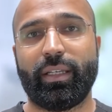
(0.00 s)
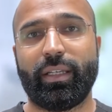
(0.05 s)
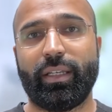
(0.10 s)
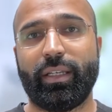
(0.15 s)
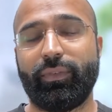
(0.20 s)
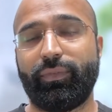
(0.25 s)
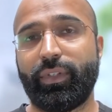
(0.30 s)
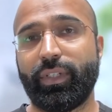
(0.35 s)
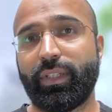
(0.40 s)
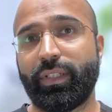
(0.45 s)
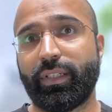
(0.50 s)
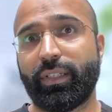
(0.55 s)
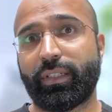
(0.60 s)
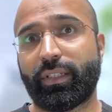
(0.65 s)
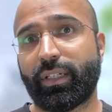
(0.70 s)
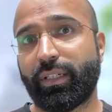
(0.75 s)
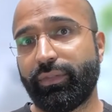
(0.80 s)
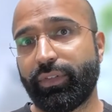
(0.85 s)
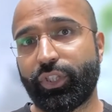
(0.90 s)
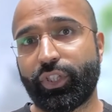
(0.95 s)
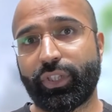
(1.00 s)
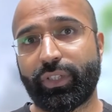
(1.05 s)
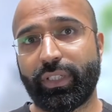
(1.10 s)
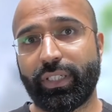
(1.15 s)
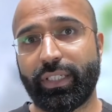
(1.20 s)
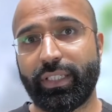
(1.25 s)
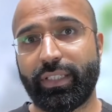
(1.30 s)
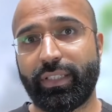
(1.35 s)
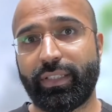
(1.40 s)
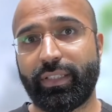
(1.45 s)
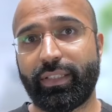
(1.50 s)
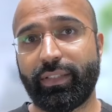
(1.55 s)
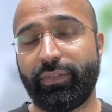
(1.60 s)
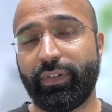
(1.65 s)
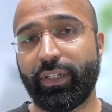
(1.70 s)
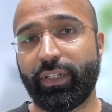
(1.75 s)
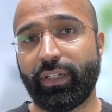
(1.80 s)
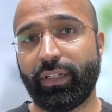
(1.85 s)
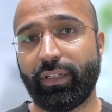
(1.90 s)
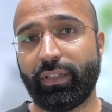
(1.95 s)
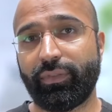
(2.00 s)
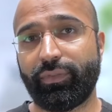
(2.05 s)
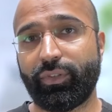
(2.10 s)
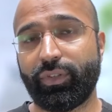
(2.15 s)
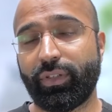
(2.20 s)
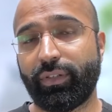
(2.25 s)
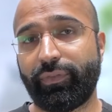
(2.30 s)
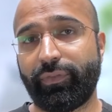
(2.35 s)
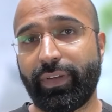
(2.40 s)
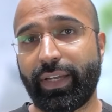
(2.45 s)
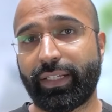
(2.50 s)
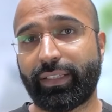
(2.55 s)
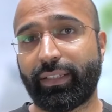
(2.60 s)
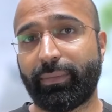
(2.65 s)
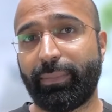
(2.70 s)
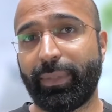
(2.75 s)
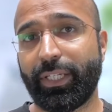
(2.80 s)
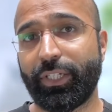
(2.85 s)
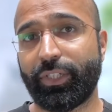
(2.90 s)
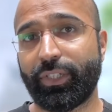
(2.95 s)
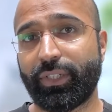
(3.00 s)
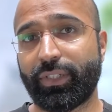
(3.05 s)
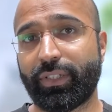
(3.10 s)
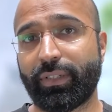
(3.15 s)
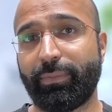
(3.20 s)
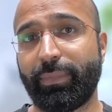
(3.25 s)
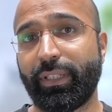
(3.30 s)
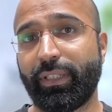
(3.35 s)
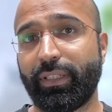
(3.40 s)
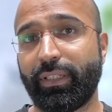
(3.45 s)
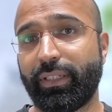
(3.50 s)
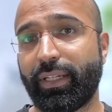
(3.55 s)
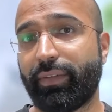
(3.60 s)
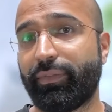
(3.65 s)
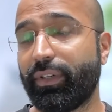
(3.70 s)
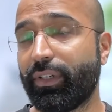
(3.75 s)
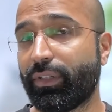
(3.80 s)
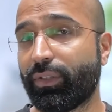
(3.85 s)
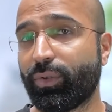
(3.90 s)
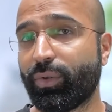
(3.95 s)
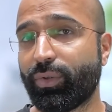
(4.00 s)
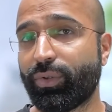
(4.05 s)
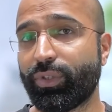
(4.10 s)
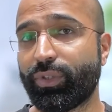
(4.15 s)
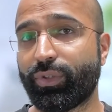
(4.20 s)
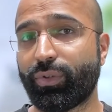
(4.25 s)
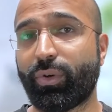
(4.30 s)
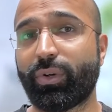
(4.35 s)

if the curvature is severe enough to affect a patient's ability to have intercourse